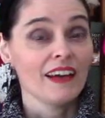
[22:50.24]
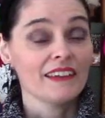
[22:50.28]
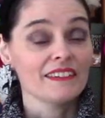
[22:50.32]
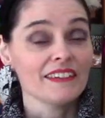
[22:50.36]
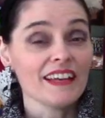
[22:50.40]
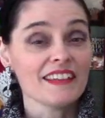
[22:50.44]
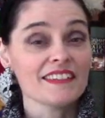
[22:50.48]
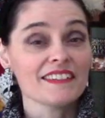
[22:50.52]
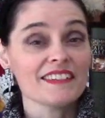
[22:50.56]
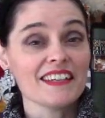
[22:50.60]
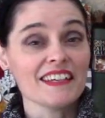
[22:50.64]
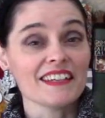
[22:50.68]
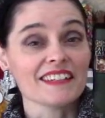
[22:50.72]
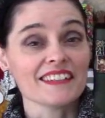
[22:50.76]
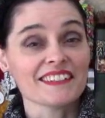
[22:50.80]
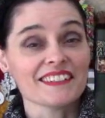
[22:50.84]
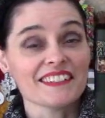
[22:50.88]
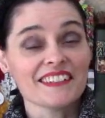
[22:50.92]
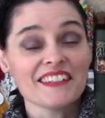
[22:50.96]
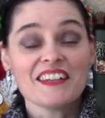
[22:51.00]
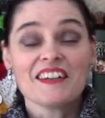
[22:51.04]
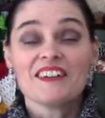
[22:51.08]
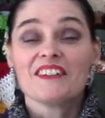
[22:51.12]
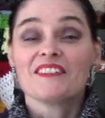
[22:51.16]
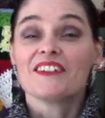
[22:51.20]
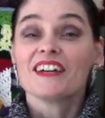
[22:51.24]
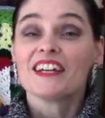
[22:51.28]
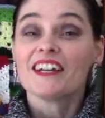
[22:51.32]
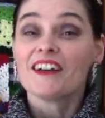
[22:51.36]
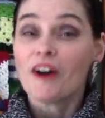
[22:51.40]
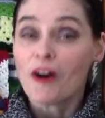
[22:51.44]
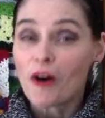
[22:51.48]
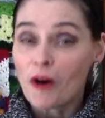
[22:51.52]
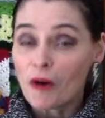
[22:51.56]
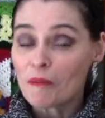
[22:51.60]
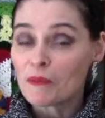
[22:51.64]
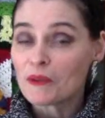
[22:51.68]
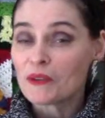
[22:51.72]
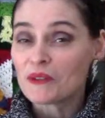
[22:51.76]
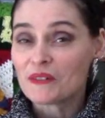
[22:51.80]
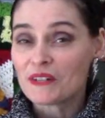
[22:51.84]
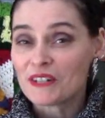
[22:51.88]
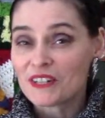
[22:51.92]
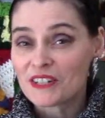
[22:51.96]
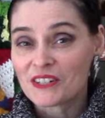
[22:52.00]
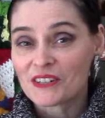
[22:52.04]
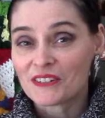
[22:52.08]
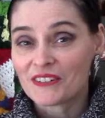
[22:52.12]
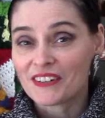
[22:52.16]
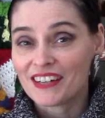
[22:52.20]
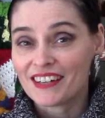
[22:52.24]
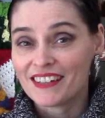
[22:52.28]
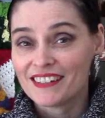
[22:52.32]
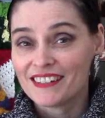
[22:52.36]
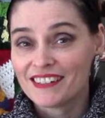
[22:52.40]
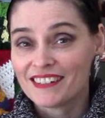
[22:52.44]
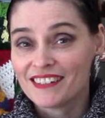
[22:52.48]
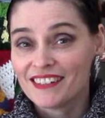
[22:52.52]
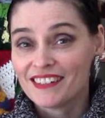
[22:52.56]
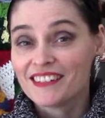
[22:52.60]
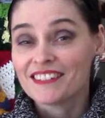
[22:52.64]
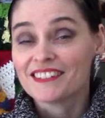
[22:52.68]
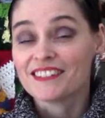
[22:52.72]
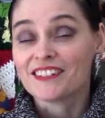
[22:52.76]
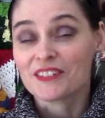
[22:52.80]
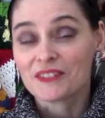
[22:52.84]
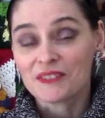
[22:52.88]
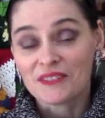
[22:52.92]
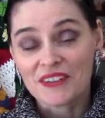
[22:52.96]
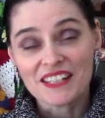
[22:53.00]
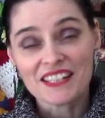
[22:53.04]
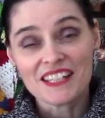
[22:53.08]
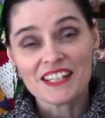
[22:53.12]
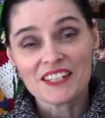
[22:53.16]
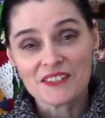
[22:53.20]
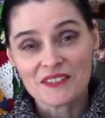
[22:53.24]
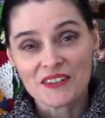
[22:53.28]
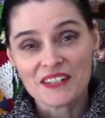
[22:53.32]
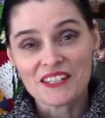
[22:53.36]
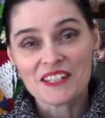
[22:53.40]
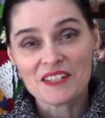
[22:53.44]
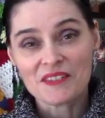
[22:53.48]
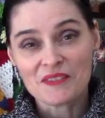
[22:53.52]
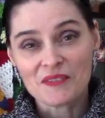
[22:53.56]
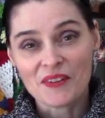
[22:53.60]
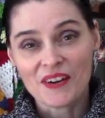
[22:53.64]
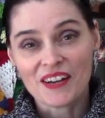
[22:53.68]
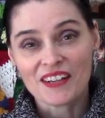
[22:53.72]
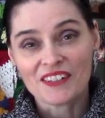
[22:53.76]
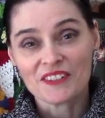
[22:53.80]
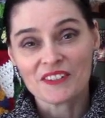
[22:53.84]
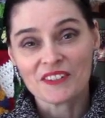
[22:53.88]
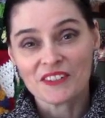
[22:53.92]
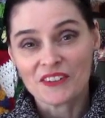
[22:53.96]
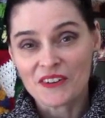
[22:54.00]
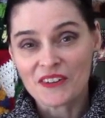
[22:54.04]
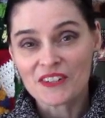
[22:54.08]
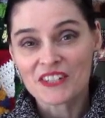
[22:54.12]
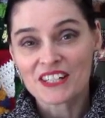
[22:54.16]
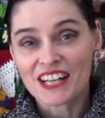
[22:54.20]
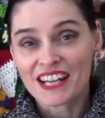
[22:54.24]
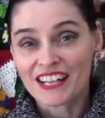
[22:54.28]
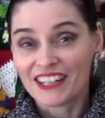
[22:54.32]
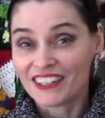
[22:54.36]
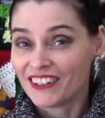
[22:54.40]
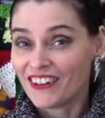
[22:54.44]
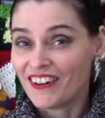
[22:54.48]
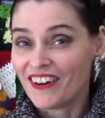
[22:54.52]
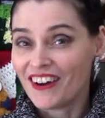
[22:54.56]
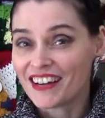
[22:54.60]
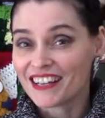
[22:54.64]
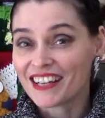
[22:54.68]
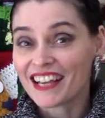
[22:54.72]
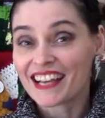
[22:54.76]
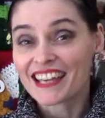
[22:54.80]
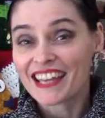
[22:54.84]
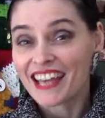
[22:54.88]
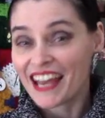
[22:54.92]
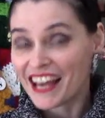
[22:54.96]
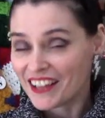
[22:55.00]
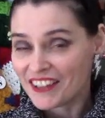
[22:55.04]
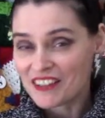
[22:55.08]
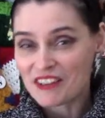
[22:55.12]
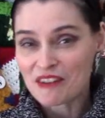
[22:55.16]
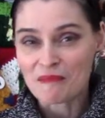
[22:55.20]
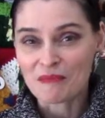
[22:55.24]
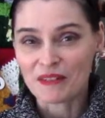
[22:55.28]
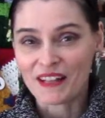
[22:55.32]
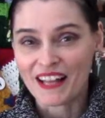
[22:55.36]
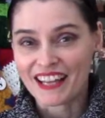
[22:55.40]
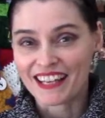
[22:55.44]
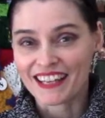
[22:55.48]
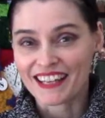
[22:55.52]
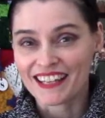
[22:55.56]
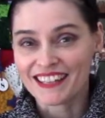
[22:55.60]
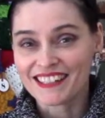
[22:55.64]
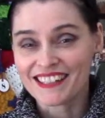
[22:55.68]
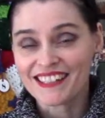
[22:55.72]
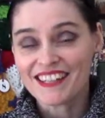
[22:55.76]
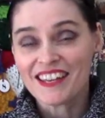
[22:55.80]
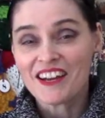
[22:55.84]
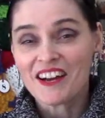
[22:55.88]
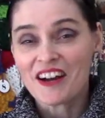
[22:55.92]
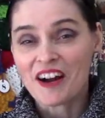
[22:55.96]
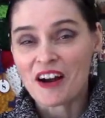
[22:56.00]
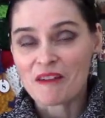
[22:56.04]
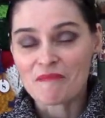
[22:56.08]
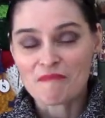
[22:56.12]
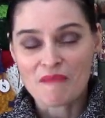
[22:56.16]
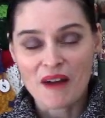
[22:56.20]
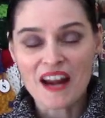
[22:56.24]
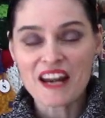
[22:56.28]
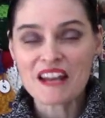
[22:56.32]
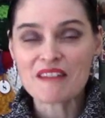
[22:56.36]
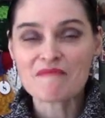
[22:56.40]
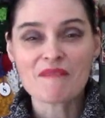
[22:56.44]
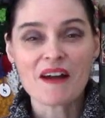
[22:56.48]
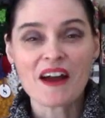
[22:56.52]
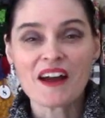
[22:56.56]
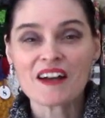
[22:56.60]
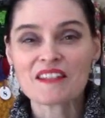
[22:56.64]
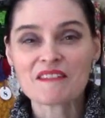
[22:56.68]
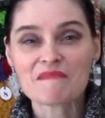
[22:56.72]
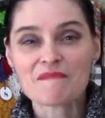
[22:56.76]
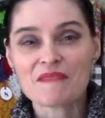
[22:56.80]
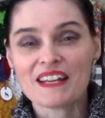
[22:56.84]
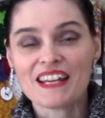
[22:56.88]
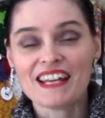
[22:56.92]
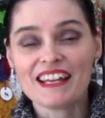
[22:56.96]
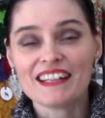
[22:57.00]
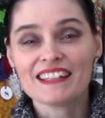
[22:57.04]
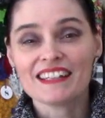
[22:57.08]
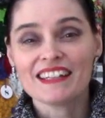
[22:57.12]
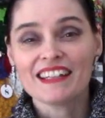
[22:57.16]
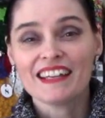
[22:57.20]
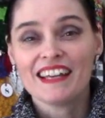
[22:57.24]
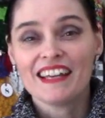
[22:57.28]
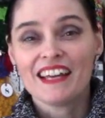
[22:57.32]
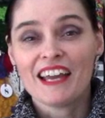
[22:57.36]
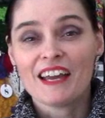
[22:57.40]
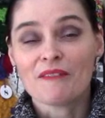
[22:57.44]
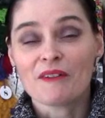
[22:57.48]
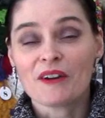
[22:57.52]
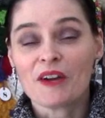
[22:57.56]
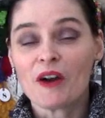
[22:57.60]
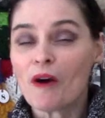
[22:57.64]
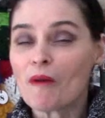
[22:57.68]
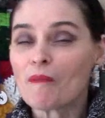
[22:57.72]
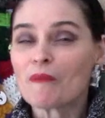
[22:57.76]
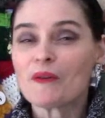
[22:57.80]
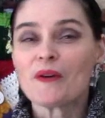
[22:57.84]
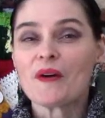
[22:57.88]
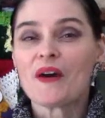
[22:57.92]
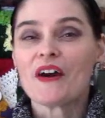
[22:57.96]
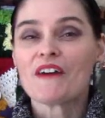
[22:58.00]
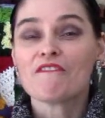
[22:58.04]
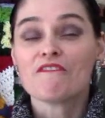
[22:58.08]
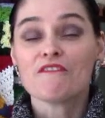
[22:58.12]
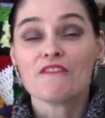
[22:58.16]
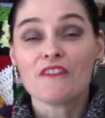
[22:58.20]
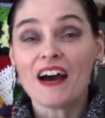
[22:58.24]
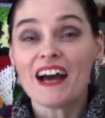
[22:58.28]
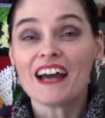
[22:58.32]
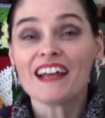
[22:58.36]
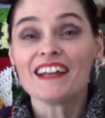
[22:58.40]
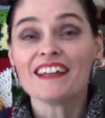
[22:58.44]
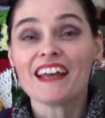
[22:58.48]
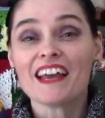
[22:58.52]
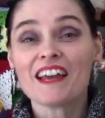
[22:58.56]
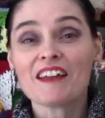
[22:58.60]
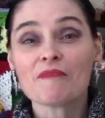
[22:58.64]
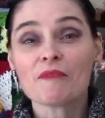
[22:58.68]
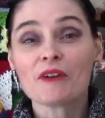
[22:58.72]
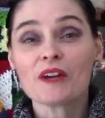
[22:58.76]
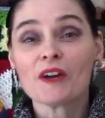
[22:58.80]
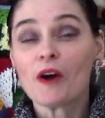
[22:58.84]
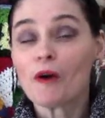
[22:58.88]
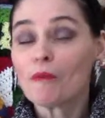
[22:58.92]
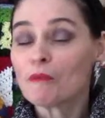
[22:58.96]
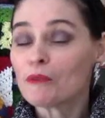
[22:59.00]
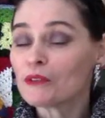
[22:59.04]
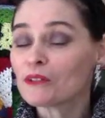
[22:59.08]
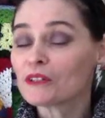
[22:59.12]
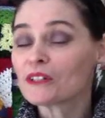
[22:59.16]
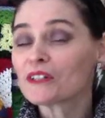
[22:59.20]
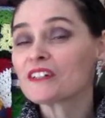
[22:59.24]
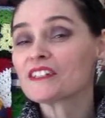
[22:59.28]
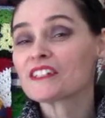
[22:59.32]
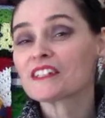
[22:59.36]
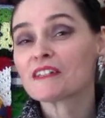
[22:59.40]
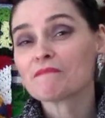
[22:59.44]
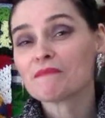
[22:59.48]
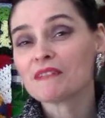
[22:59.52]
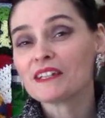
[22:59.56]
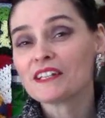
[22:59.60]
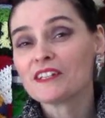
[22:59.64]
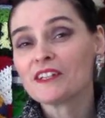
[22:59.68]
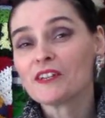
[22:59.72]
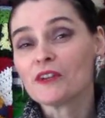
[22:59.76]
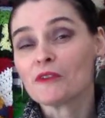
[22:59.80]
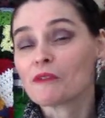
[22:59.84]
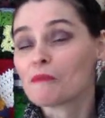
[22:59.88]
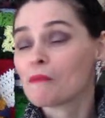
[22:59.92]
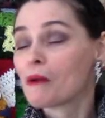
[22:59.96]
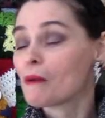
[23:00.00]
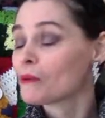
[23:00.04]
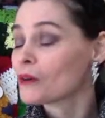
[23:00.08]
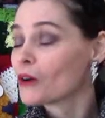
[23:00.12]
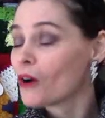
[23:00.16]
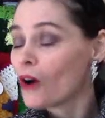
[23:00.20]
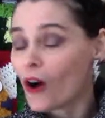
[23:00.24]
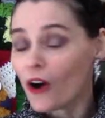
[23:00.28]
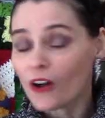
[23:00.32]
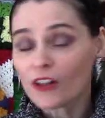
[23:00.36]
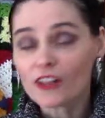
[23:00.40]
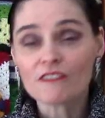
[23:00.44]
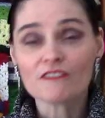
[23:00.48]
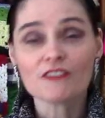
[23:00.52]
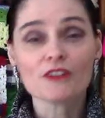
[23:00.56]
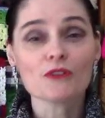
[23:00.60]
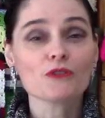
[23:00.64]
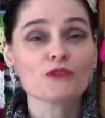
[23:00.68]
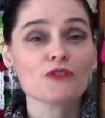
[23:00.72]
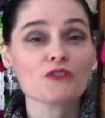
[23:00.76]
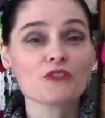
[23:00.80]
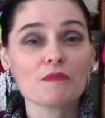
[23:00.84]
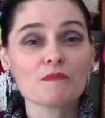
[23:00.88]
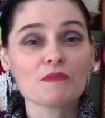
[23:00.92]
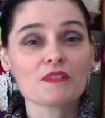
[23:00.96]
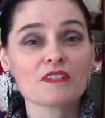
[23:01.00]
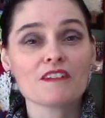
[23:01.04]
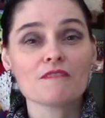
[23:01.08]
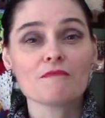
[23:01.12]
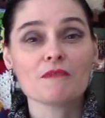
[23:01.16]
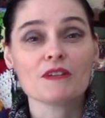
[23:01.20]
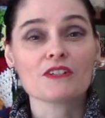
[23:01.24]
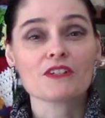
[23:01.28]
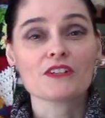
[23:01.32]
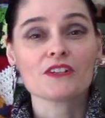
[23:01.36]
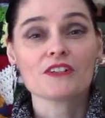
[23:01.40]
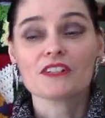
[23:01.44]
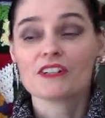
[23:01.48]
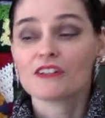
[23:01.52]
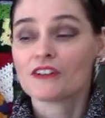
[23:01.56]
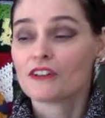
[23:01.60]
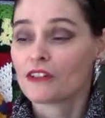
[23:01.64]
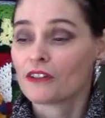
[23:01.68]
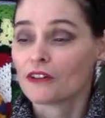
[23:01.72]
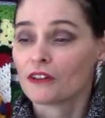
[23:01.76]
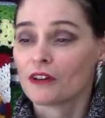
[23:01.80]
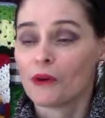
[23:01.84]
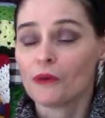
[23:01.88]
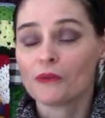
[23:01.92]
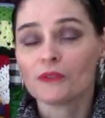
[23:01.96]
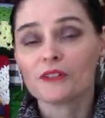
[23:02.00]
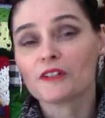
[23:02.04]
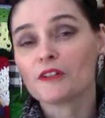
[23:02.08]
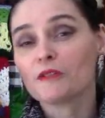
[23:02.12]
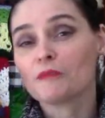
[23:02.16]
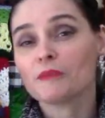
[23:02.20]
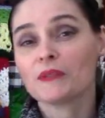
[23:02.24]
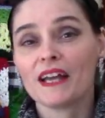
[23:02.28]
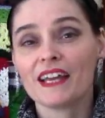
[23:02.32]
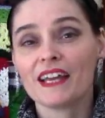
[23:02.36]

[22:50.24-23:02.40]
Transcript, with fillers: And that's it. We hope you enjoyed the 2021 Crochet Along Calendar Blanket, our Mighty Mile a Minute, and we hope you had fun and we hope you learned something new. Remember, all of those strips can be turned into their own little